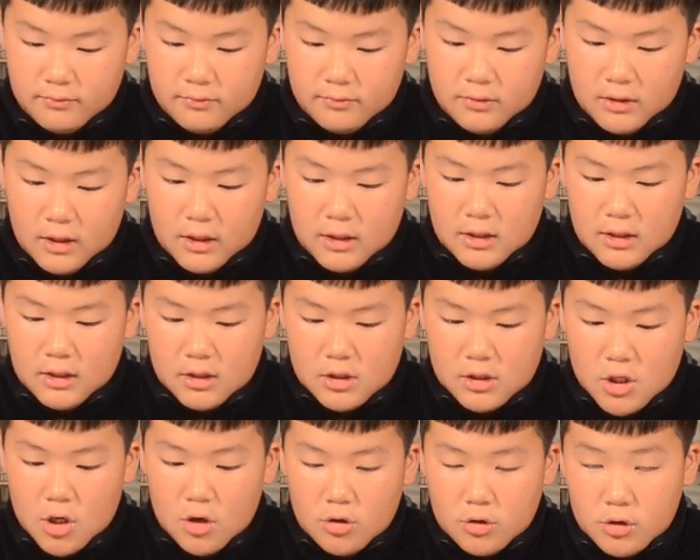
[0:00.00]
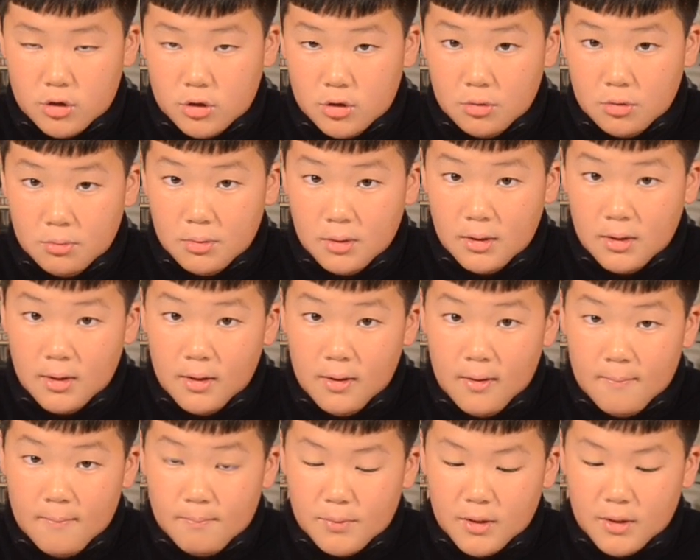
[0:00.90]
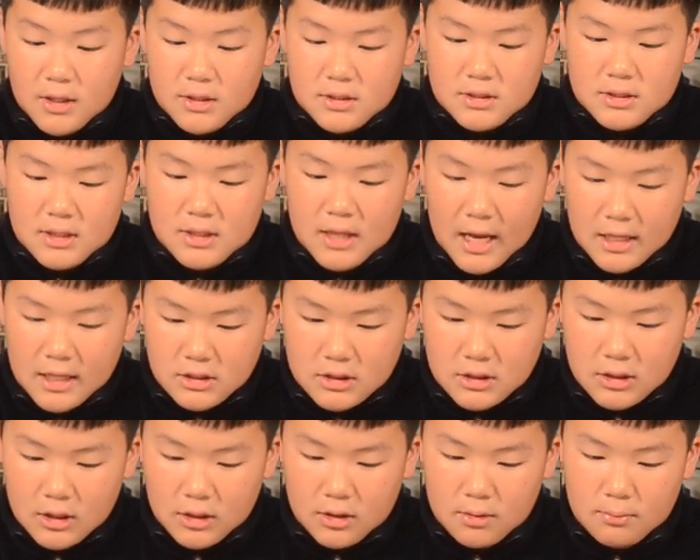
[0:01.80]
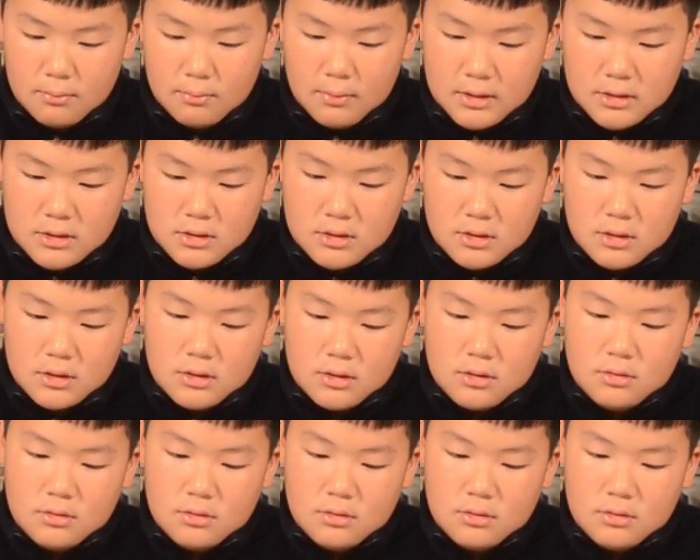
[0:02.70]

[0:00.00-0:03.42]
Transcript: like a Go Cube, because that's gonna mess